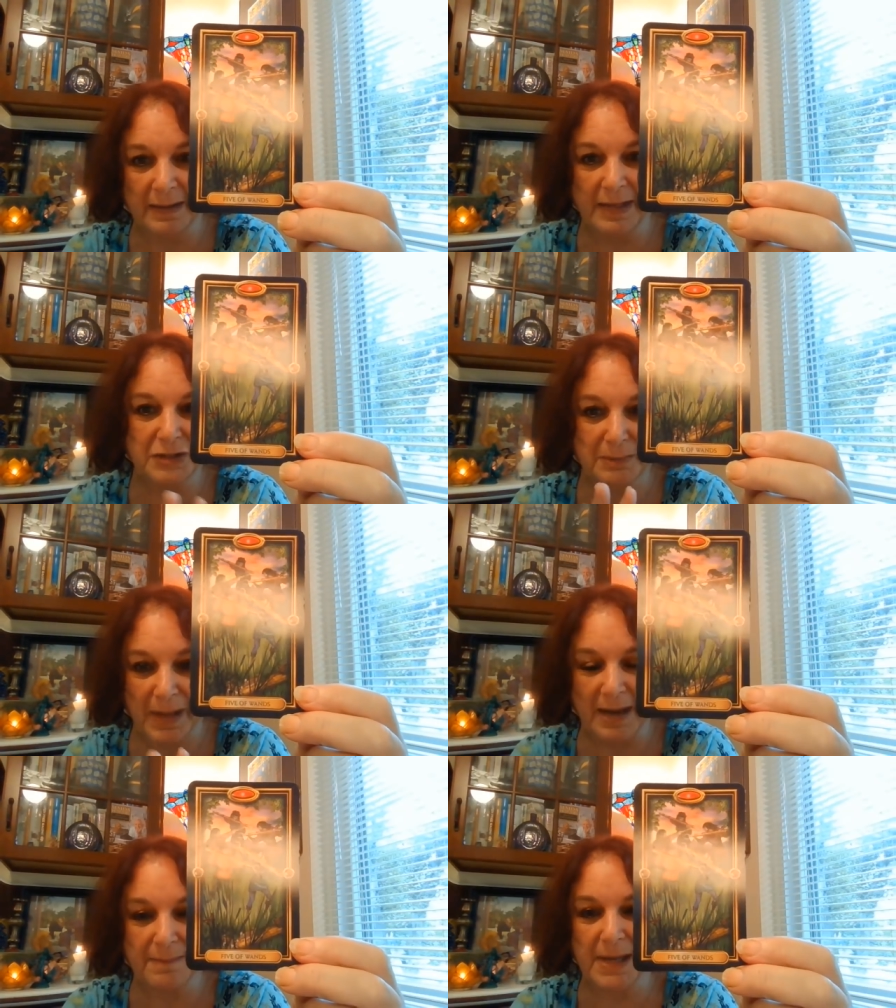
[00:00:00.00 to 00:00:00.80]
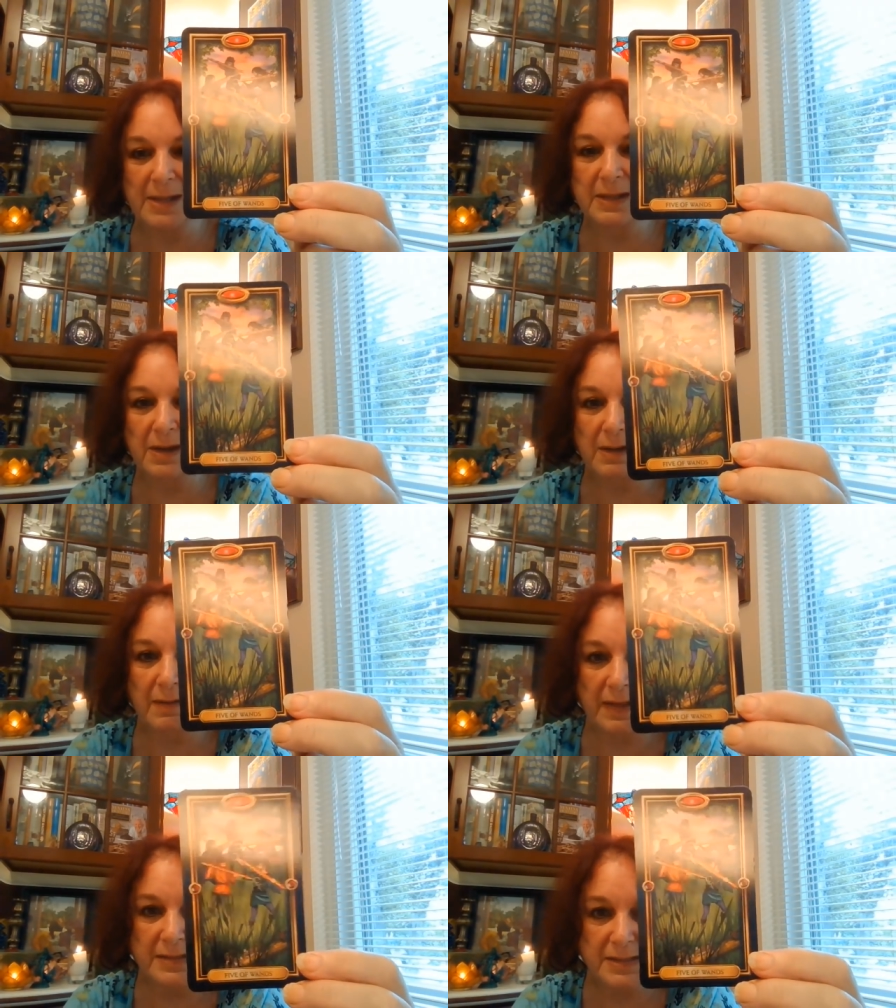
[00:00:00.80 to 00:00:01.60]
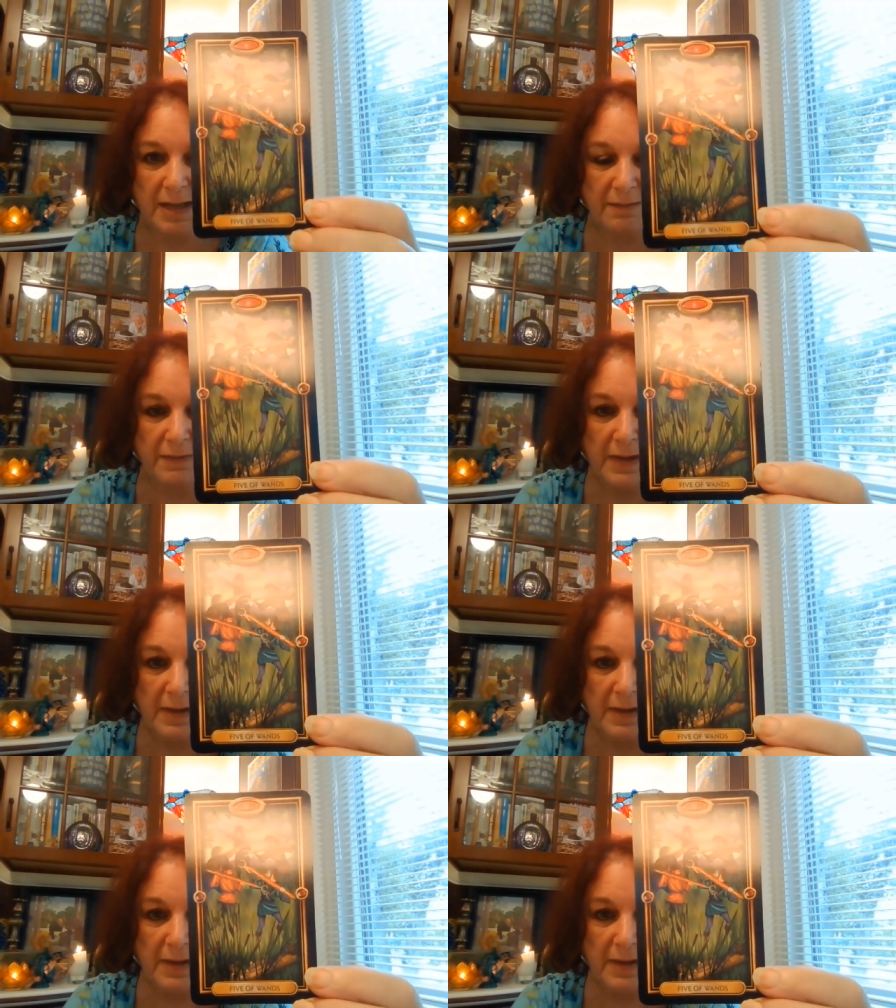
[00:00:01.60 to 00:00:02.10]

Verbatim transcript: alleged blackmail and all of that stuff.